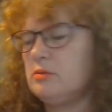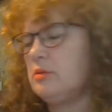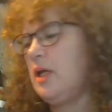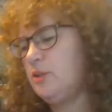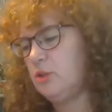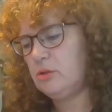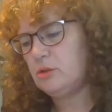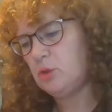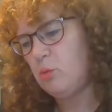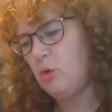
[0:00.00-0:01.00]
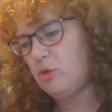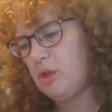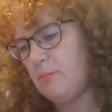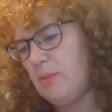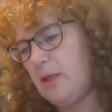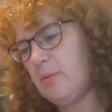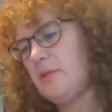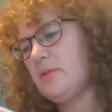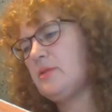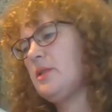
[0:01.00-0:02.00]
I should swatch it maybe
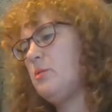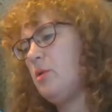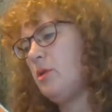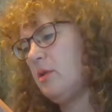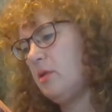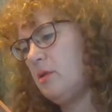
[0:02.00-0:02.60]
and see what the,